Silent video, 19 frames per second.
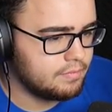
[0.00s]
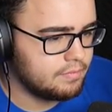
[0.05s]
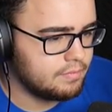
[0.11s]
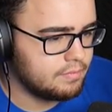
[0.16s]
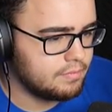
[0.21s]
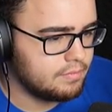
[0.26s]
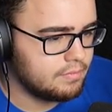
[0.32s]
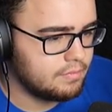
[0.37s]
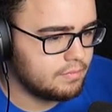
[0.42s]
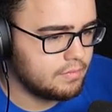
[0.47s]

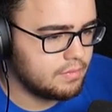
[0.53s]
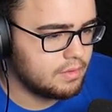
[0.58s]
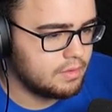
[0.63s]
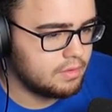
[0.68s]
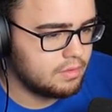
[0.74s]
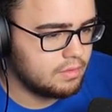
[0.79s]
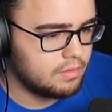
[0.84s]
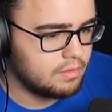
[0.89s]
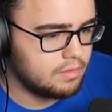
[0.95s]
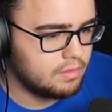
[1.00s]

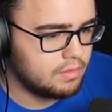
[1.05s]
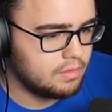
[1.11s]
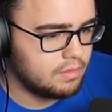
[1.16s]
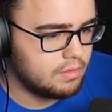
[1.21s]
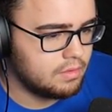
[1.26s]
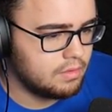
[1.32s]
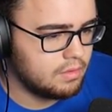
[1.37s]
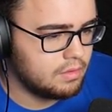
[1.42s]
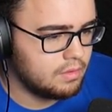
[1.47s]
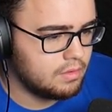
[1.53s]

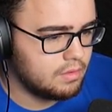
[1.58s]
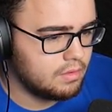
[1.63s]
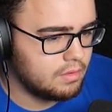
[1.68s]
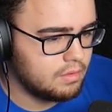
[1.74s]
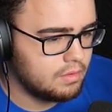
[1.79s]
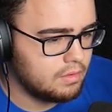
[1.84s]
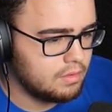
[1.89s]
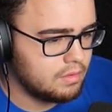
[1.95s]
[no speech]